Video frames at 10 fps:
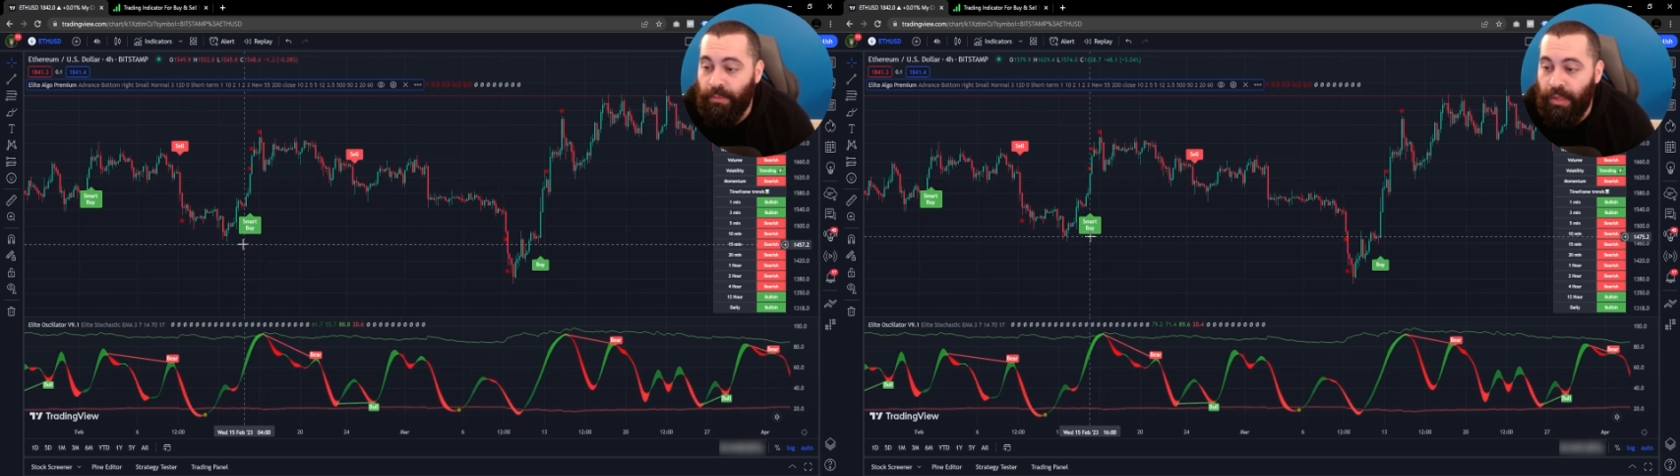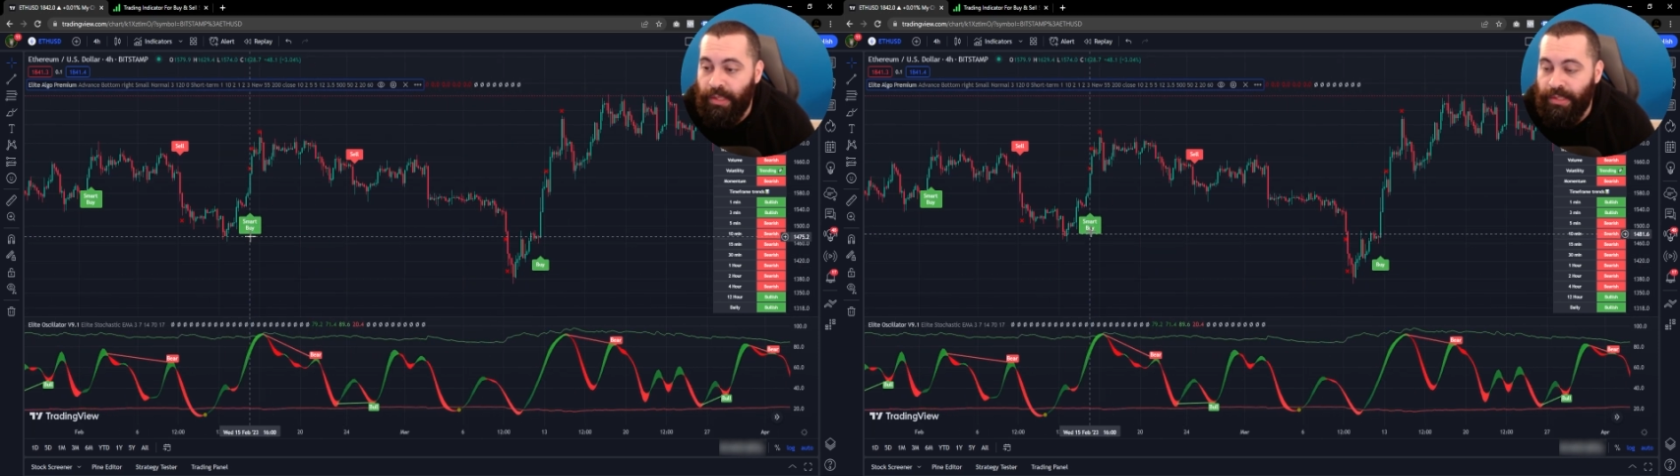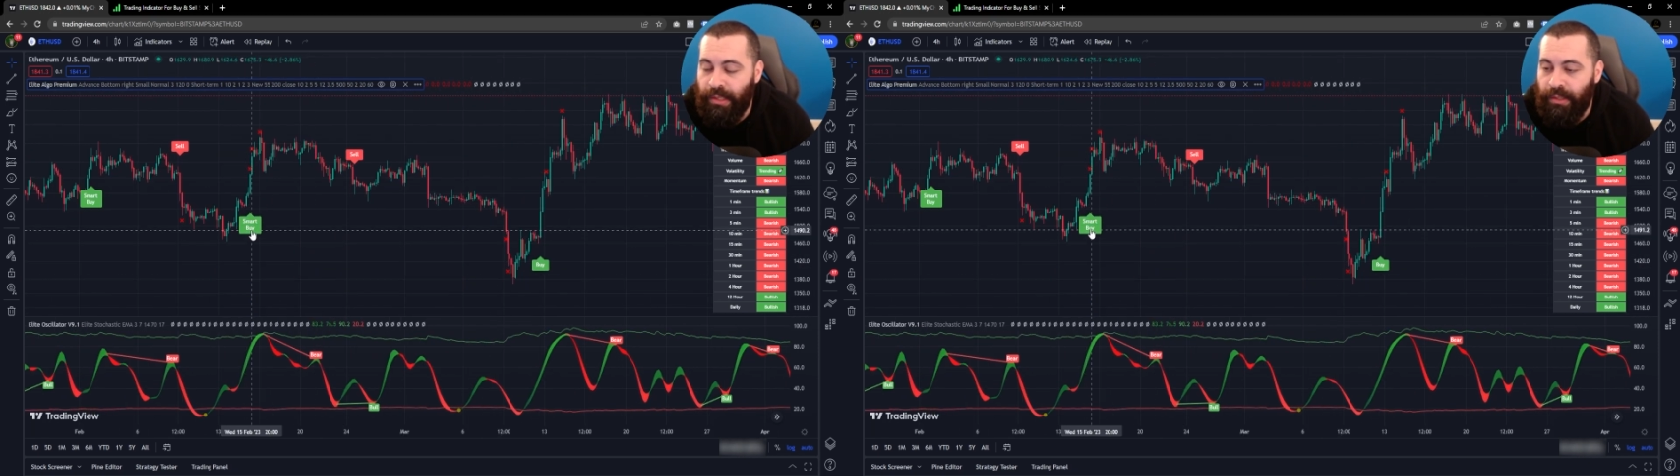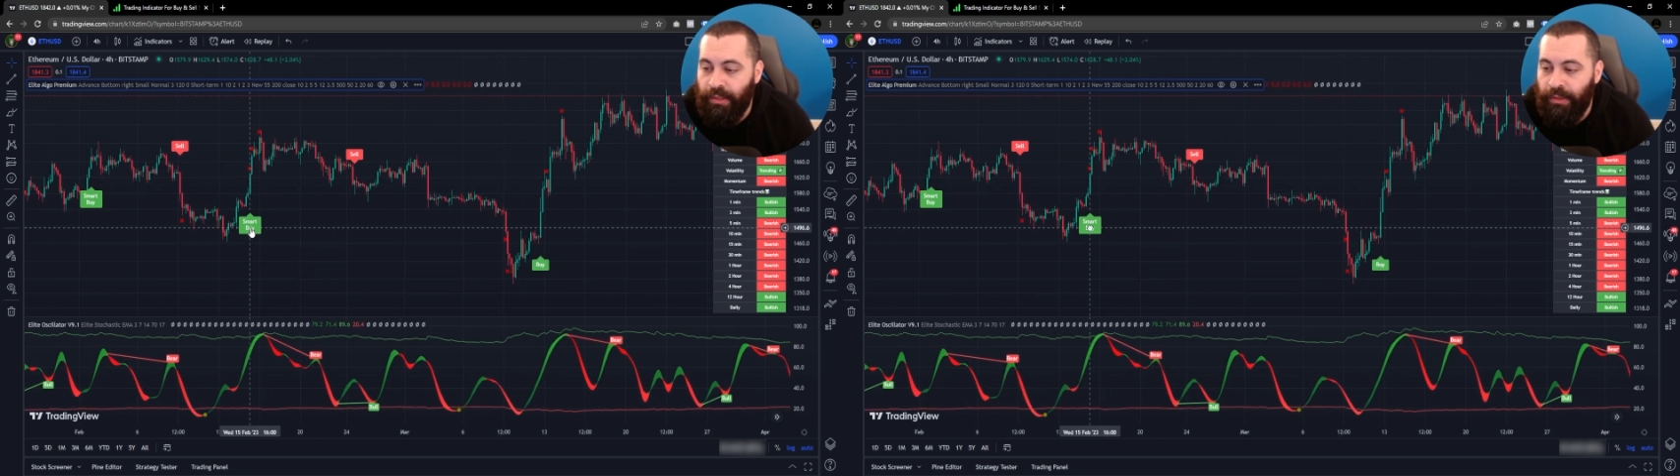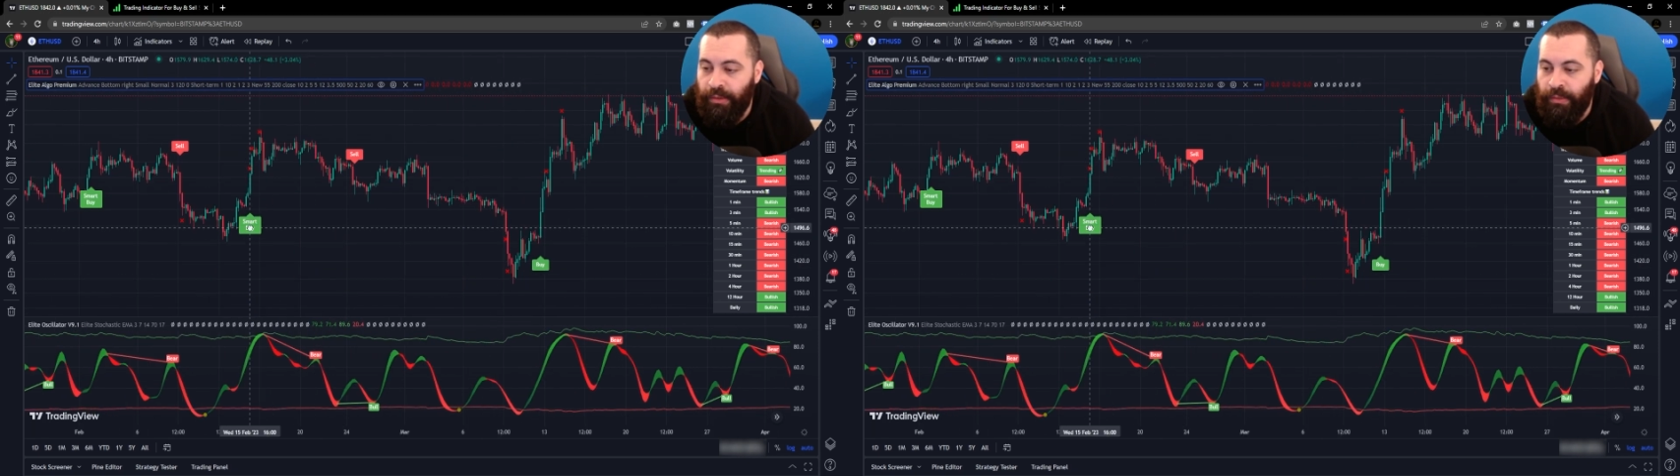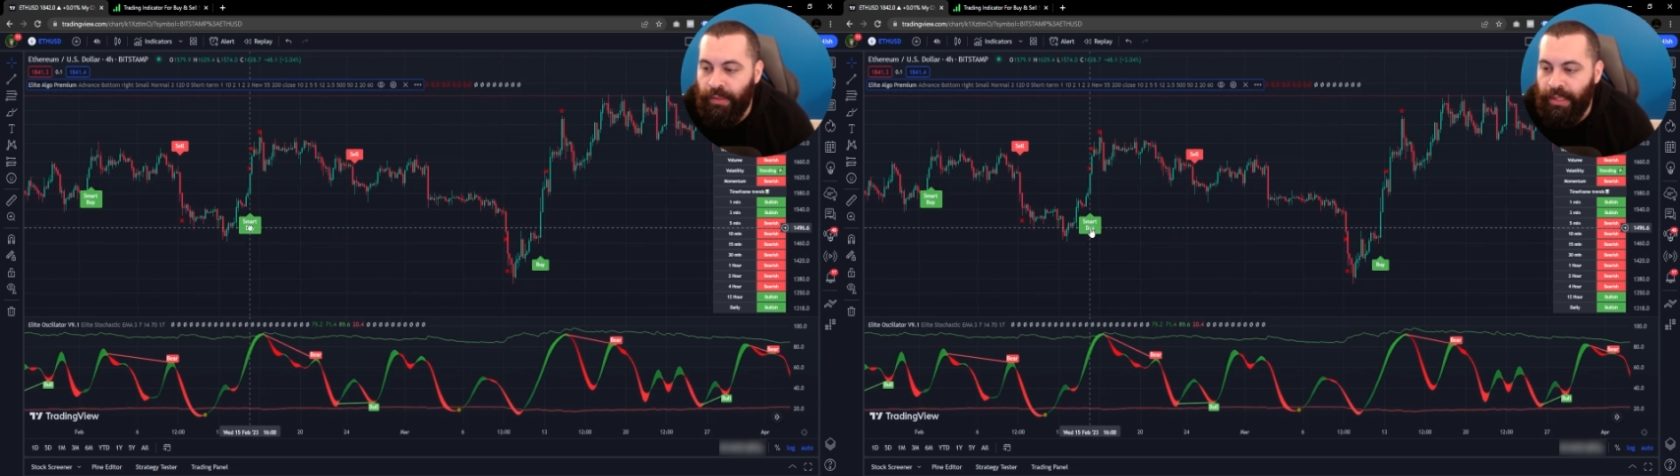one is going to do